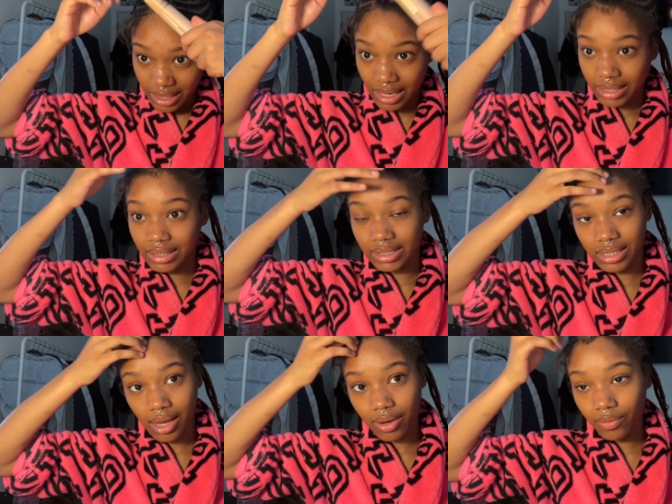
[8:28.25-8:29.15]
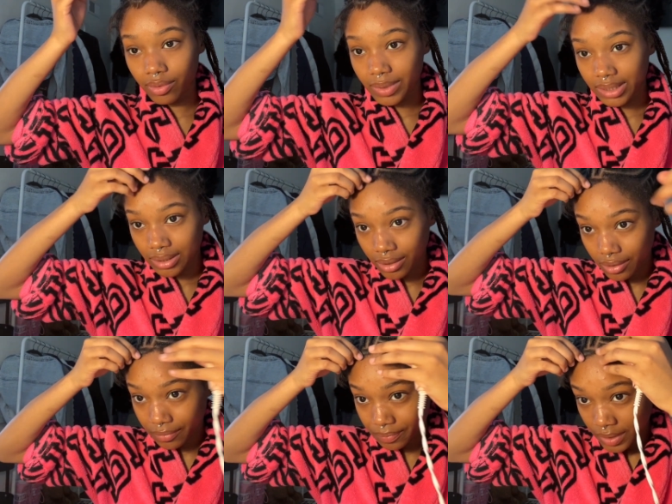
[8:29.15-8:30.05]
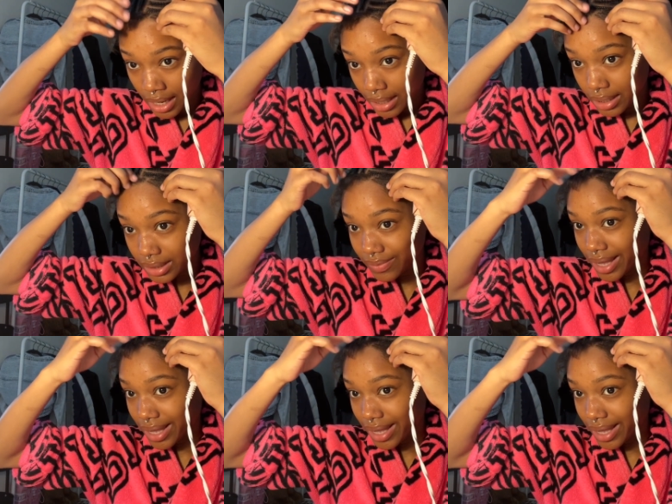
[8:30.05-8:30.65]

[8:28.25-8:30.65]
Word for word: like the shade room and stuff that's why i